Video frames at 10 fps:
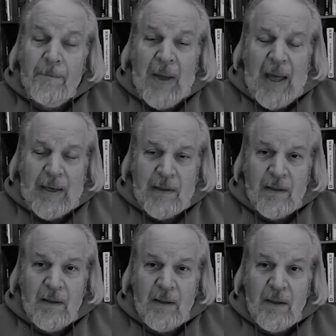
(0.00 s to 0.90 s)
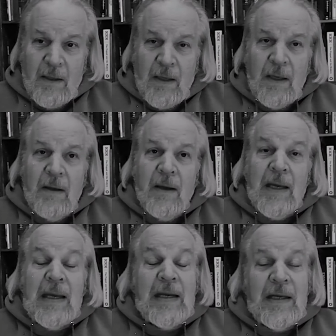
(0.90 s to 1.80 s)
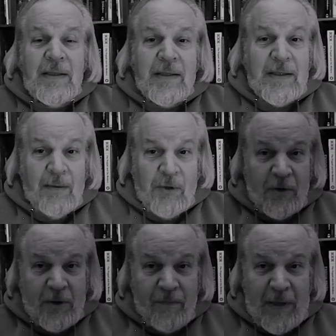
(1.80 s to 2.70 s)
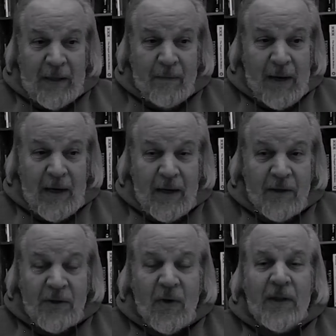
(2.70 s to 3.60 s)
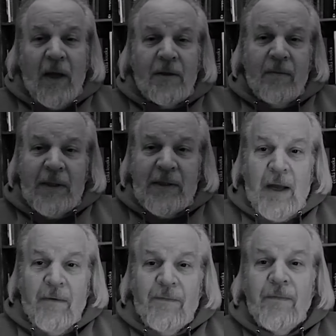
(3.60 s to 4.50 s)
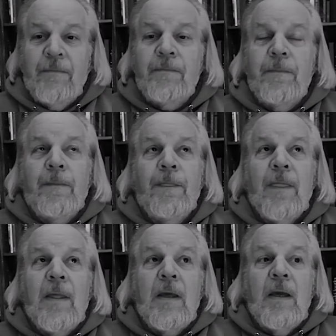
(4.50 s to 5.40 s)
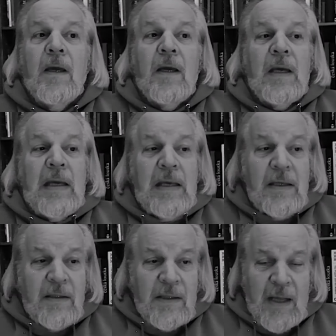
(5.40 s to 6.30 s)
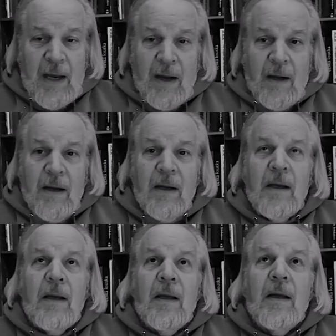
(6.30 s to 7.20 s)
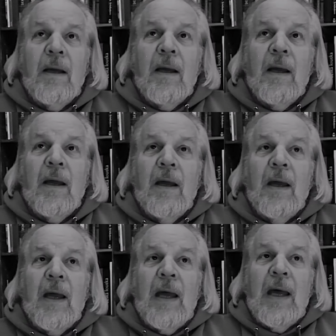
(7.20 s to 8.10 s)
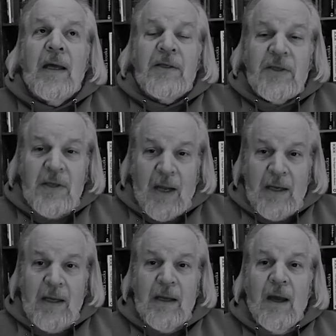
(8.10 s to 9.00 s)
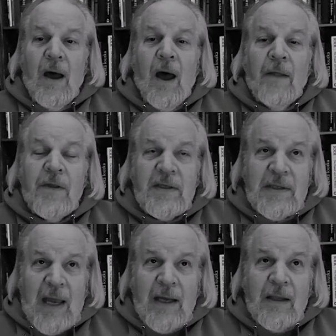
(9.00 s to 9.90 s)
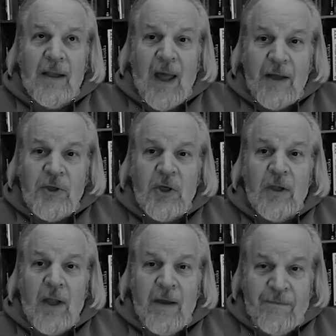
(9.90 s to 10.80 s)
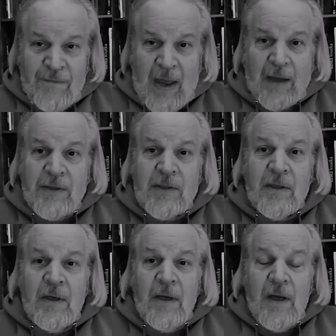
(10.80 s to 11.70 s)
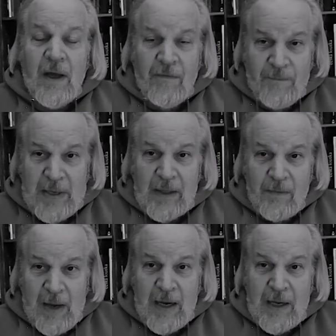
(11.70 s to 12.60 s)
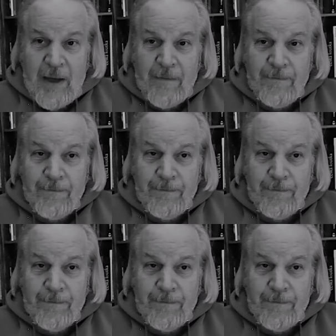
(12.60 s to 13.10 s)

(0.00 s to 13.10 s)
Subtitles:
But it is similar to Beatlemania. So I thought to myself, is there a study on the psychological effects of Beatlemania?